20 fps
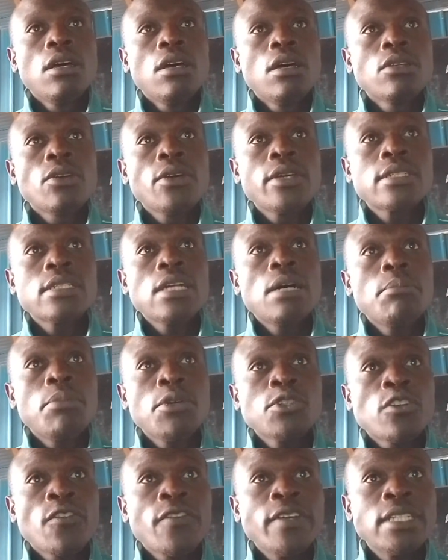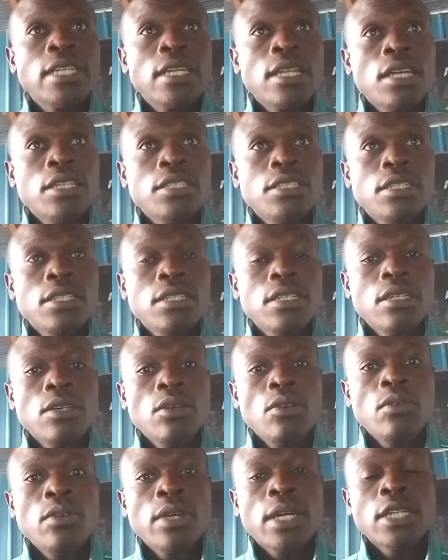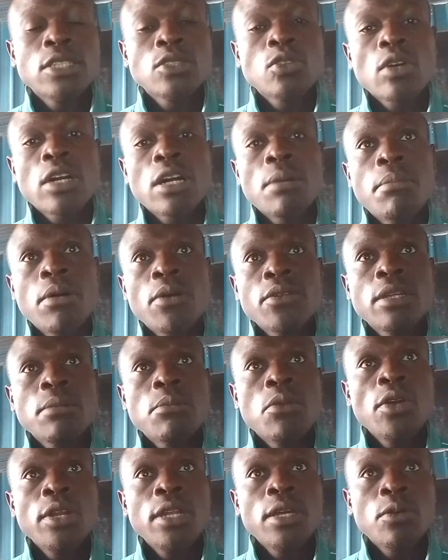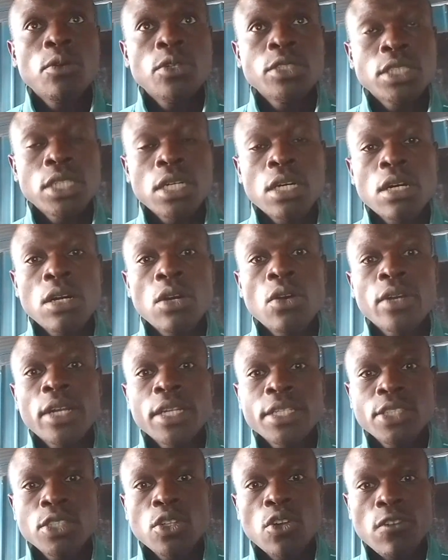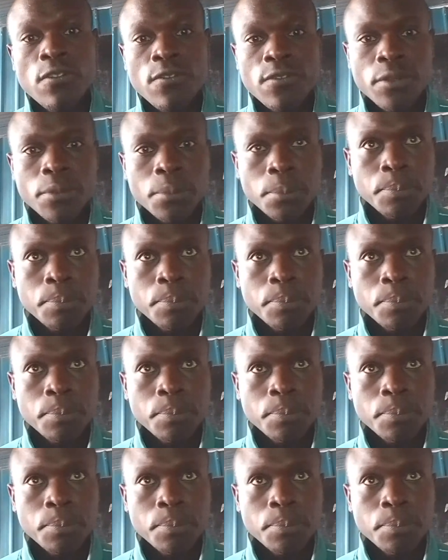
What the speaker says: So examples of heat energy, we can talk about the boiling water or a stove.